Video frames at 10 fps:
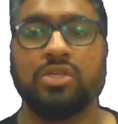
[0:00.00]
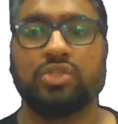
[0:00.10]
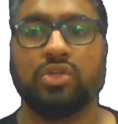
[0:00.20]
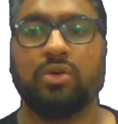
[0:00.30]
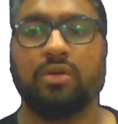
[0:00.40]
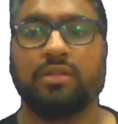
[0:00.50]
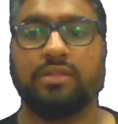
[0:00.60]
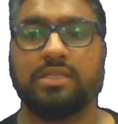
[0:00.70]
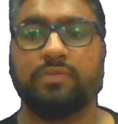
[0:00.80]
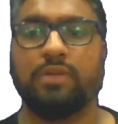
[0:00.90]
So
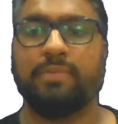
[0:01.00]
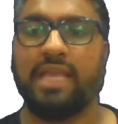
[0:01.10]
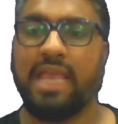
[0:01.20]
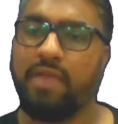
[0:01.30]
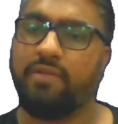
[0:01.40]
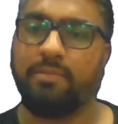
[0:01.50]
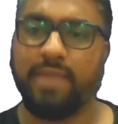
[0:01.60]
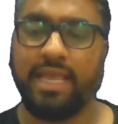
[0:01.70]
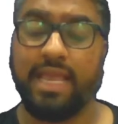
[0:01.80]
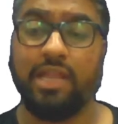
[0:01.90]
this would be a1
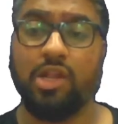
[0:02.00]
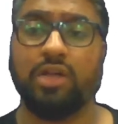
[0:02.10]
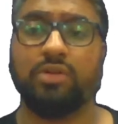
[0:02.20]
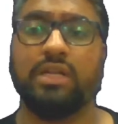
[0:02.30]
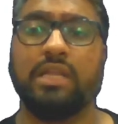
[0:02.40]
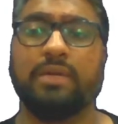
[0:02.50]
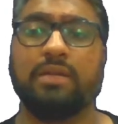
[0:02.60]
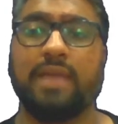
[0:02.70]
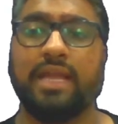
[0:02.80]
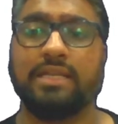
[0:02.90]
by a naught only,
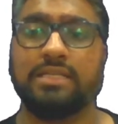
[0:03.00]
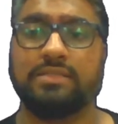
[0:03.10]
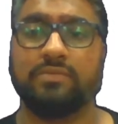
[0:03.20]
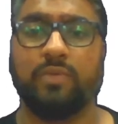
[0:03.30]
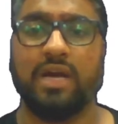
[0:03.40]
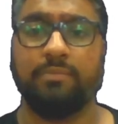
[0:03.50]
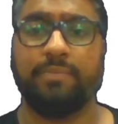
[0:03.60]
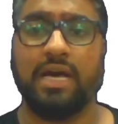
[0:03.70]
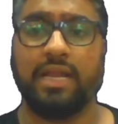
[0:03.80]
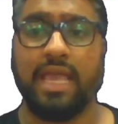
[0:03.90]
but minus 1
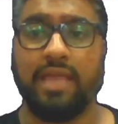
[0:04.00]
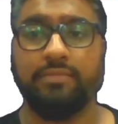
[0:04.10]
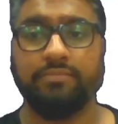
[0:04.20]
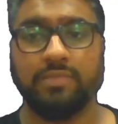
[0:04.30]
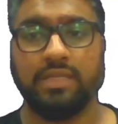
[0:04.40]
per n.